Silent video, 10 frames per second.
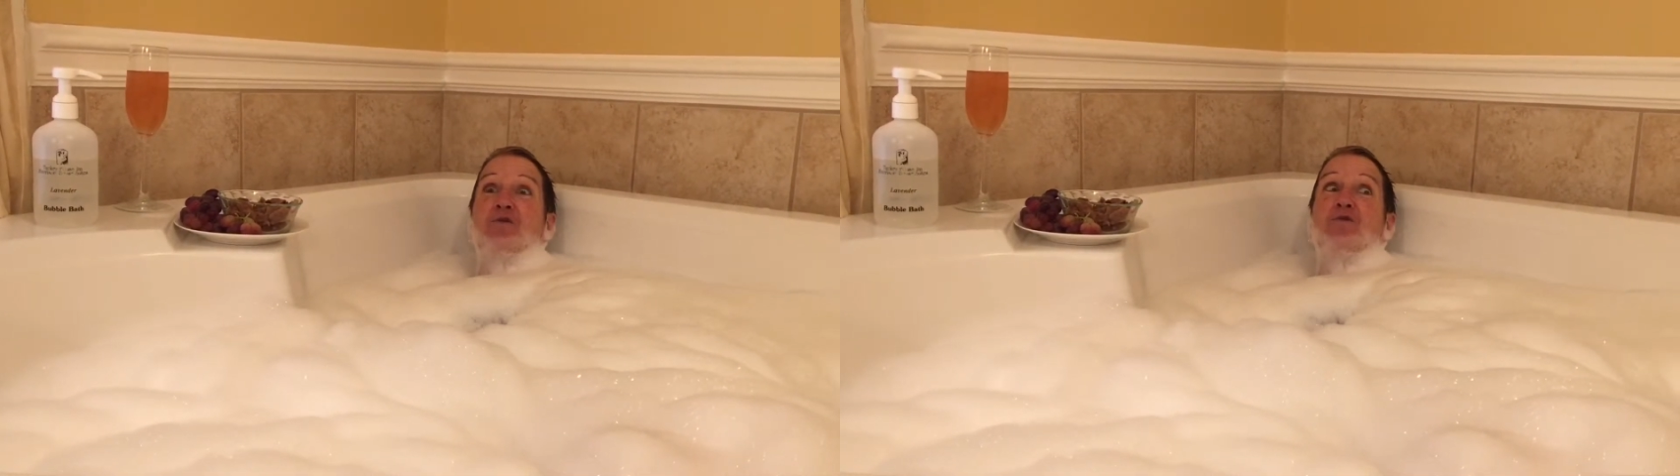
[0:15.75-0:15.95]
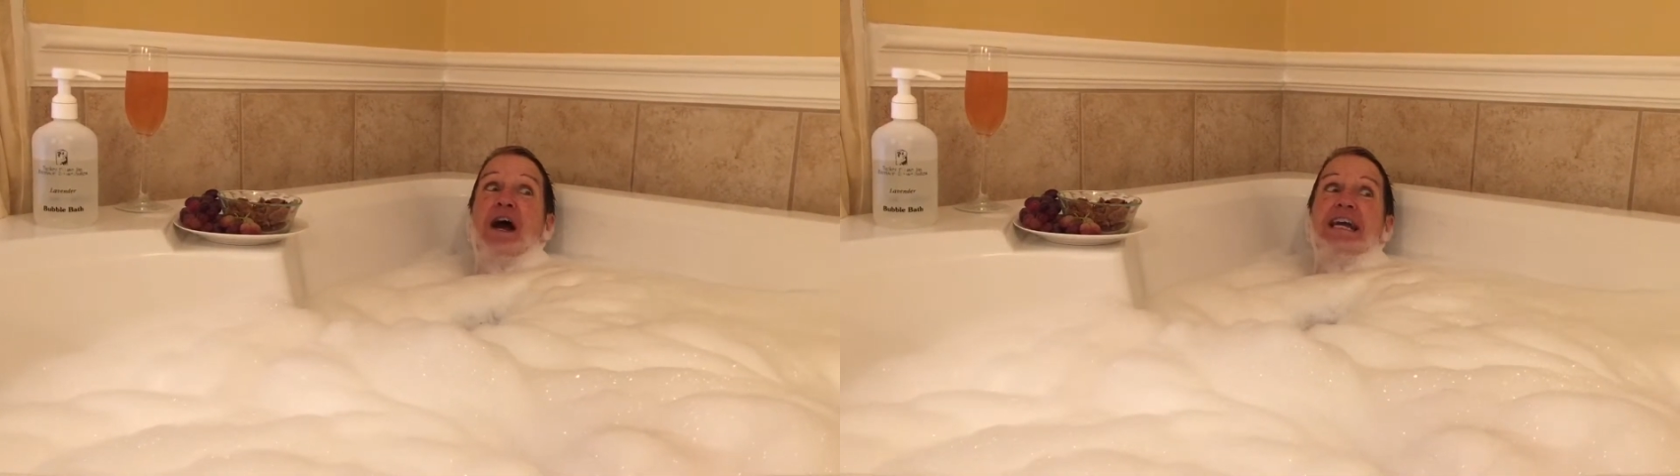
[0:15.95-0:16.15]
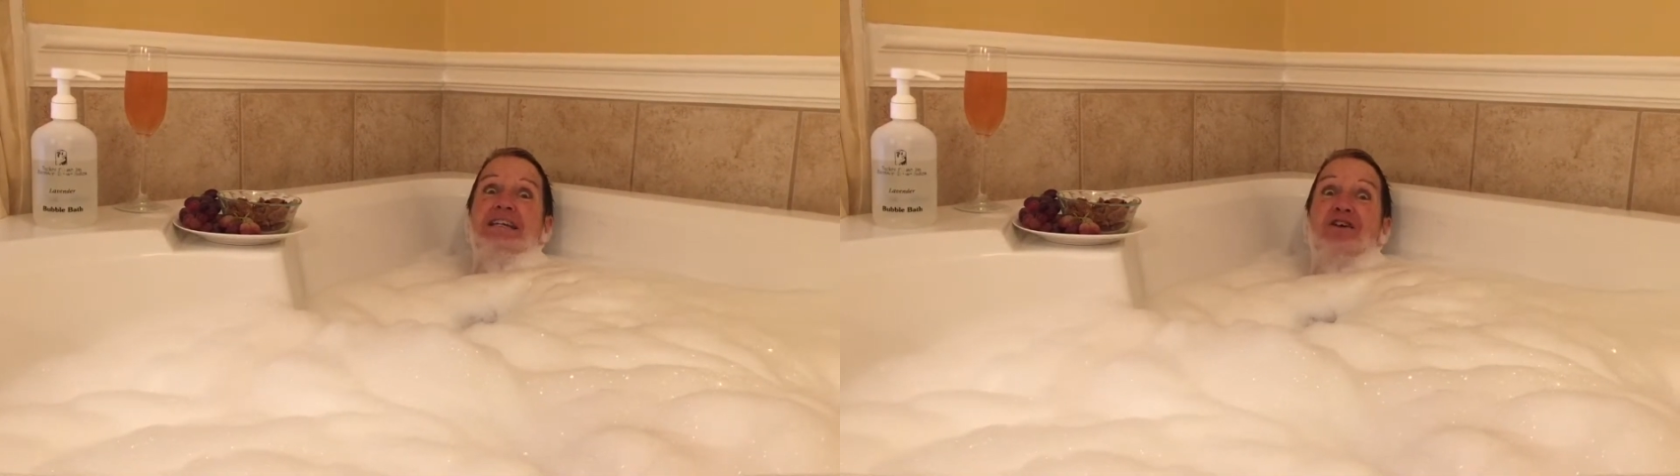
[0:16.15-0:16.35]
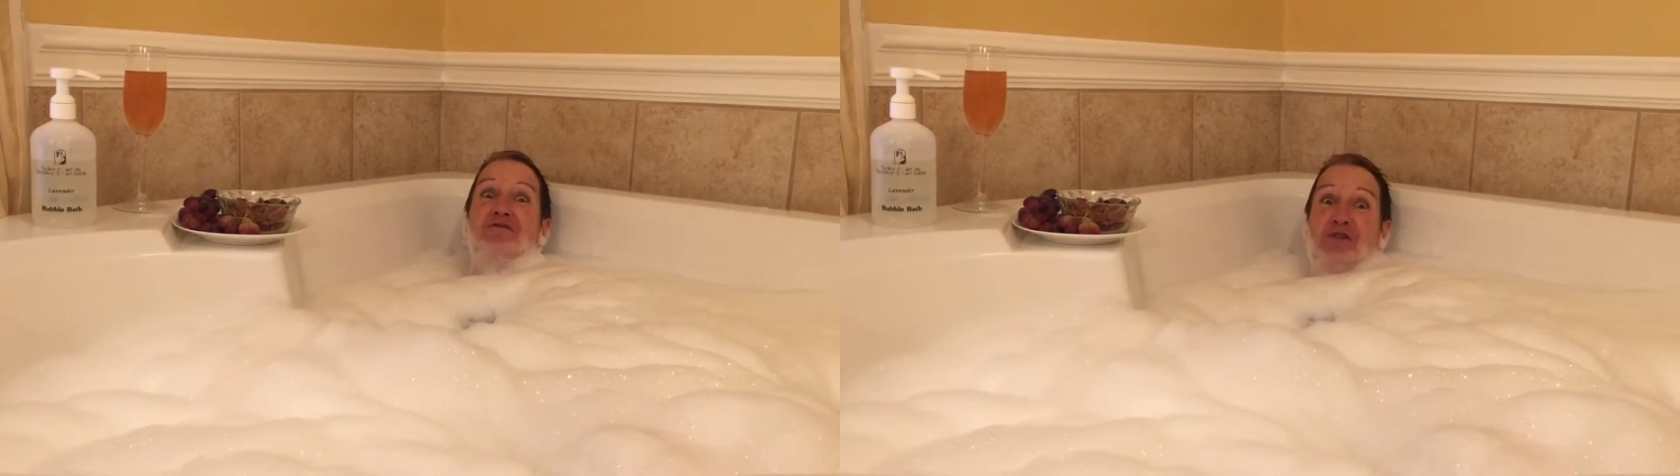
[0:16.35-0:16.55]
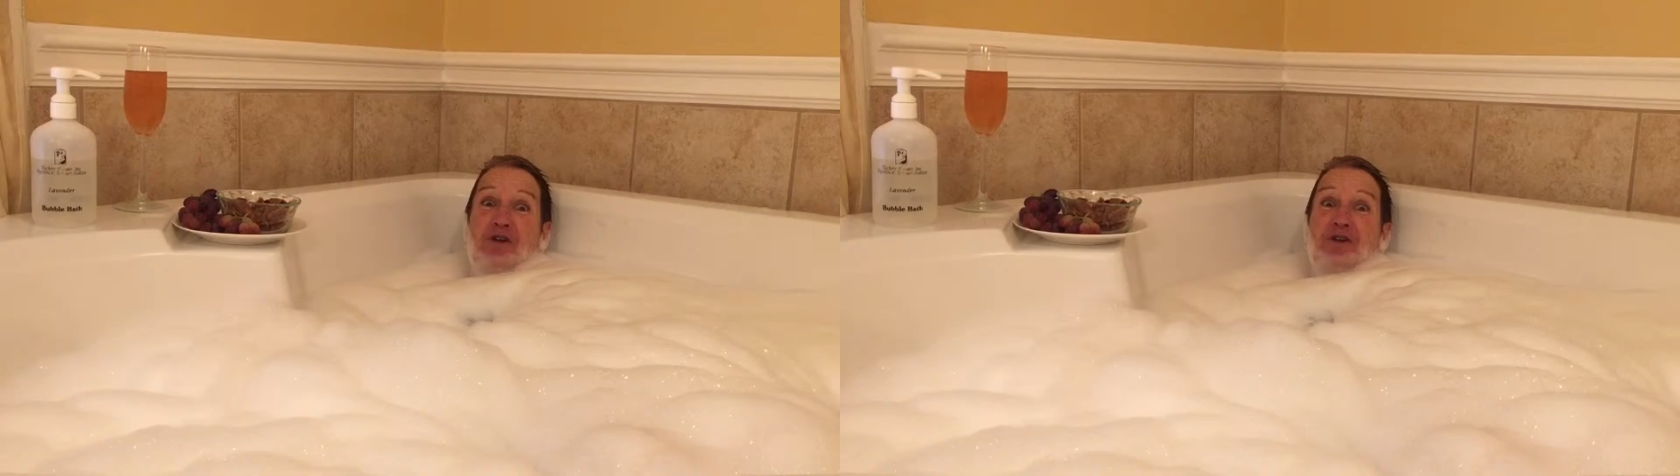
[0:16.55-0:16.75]
right
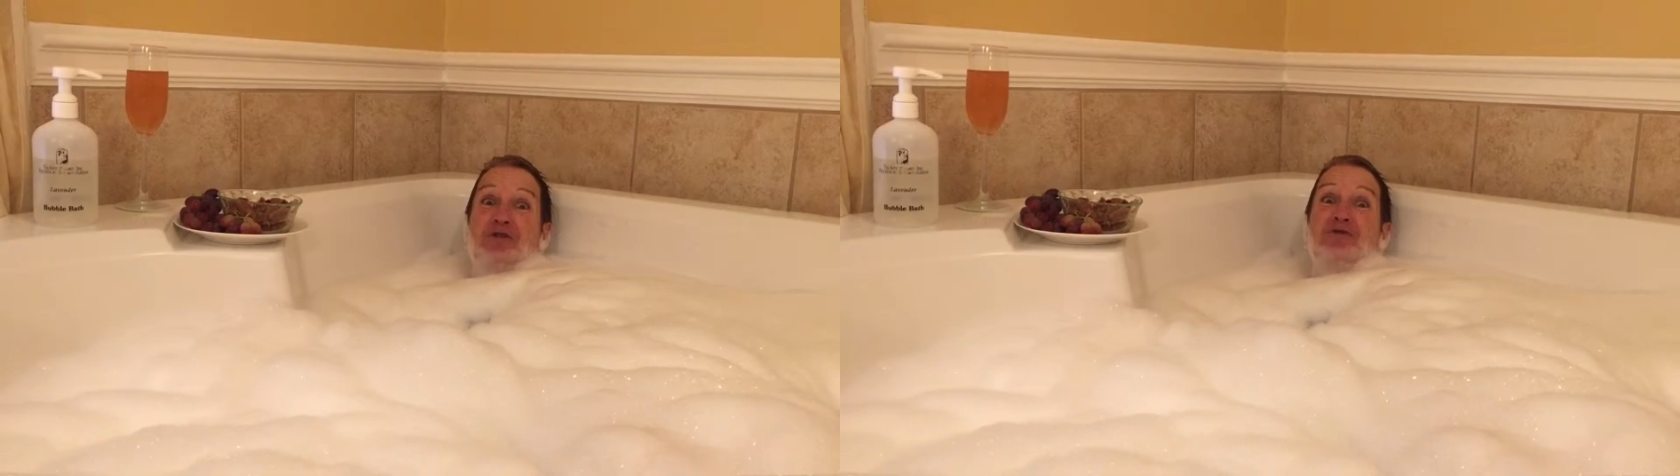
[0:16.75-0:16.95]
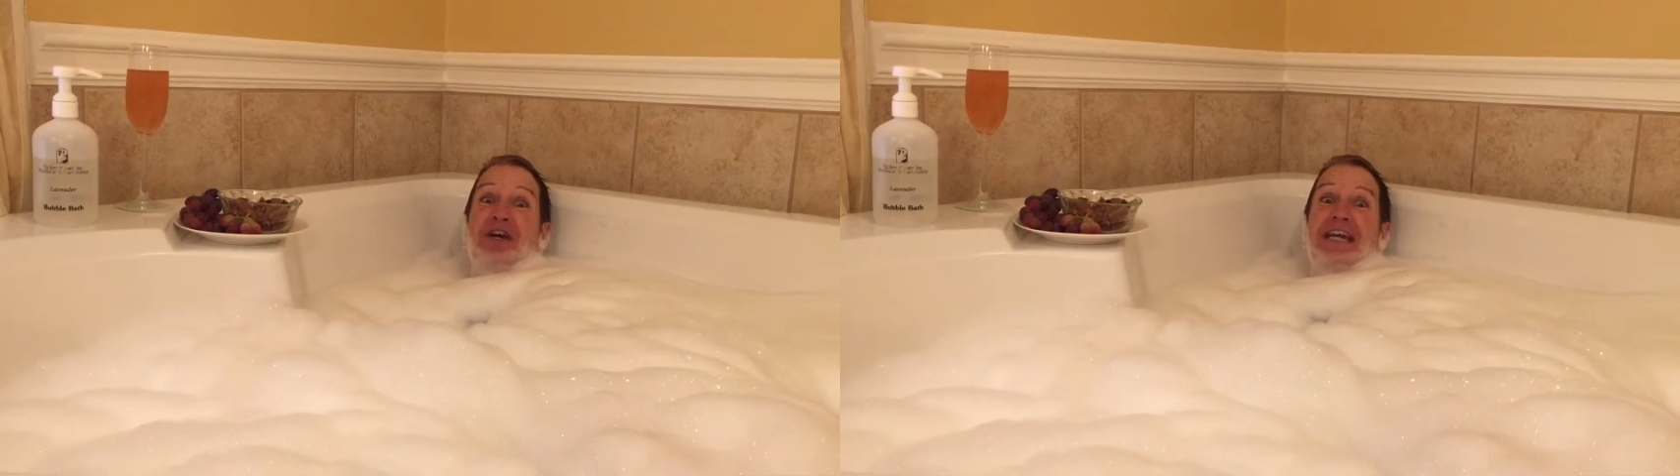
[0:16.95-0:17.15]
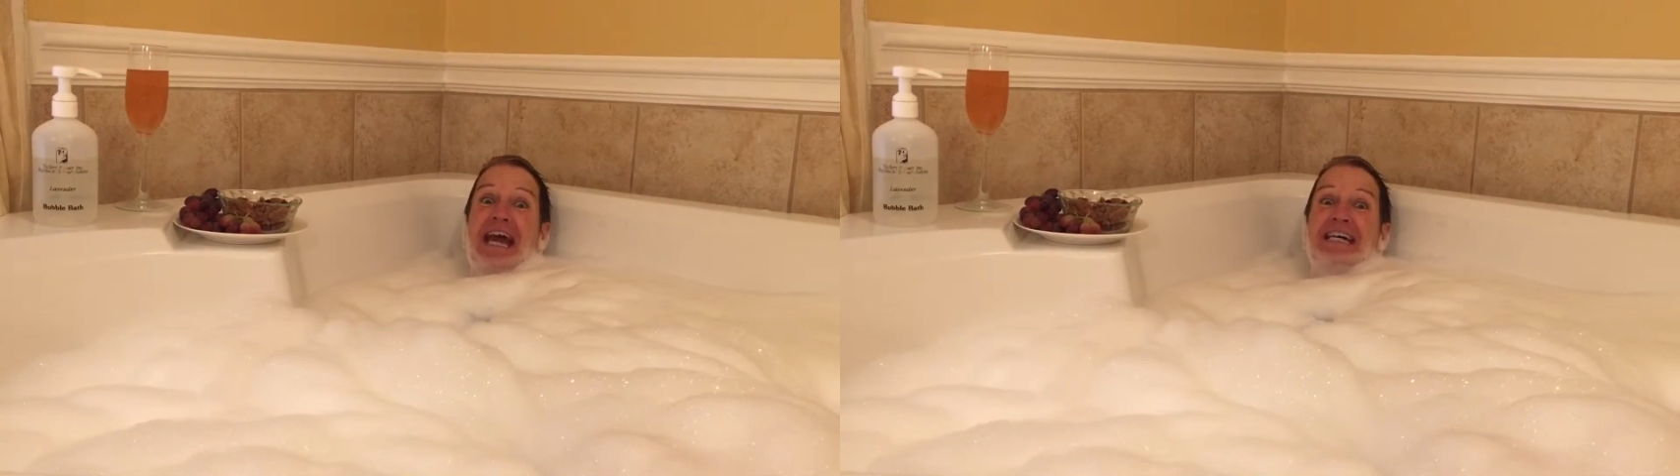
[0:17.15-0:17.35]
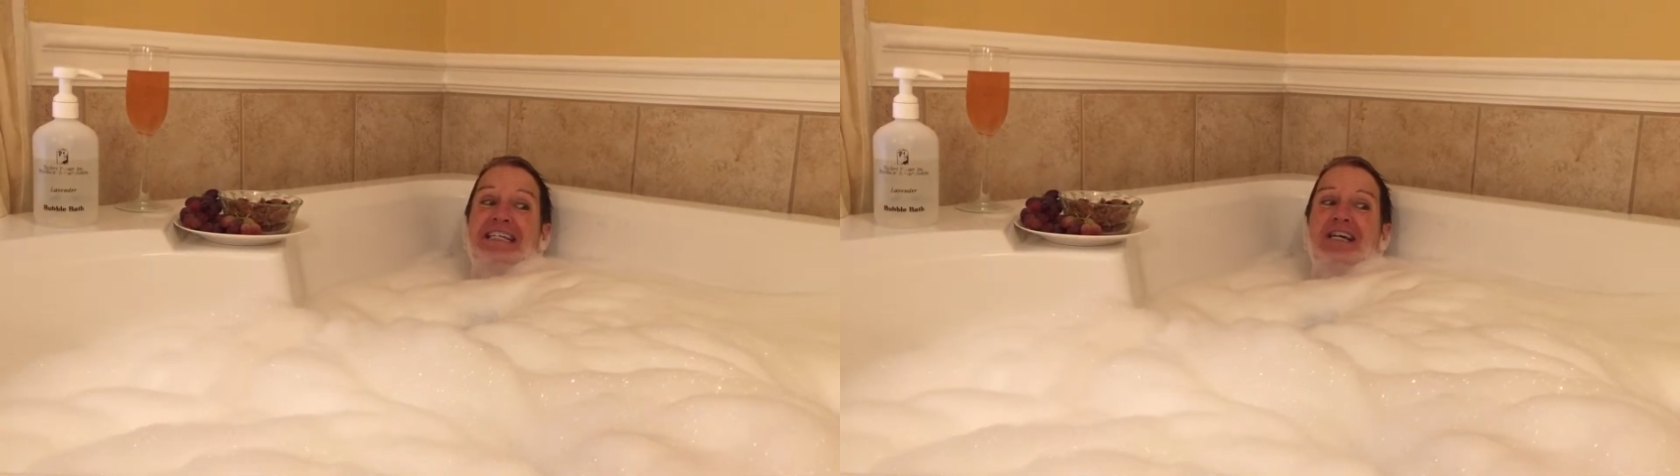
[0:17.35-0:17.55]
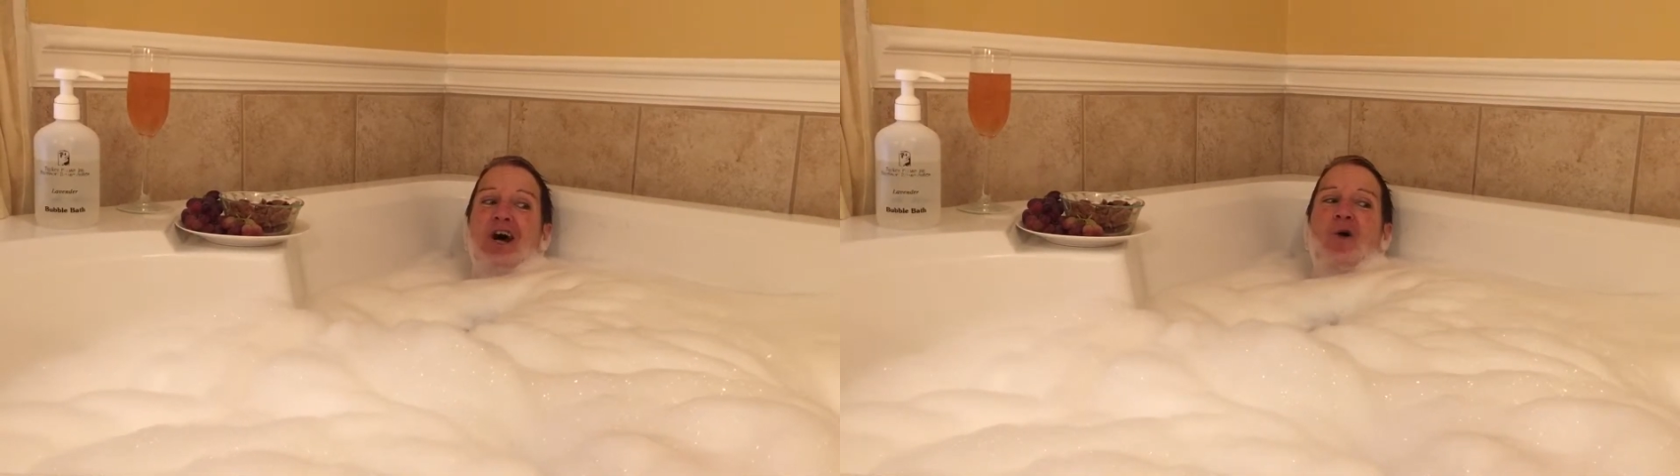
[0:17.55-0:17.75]
for you, the guest.